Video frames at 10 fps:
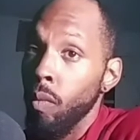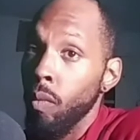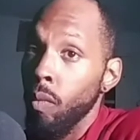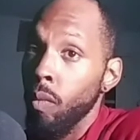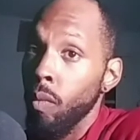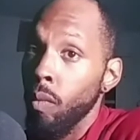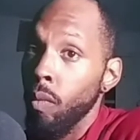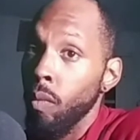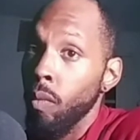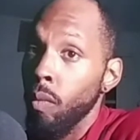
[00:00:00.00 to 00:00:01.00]

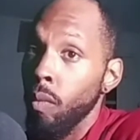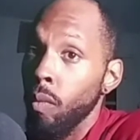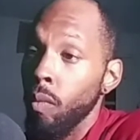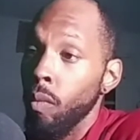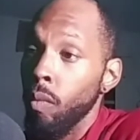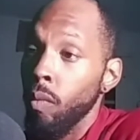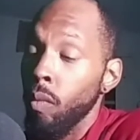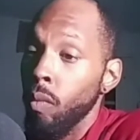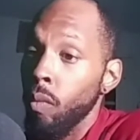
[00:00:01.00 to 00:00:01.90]
(no one is talking)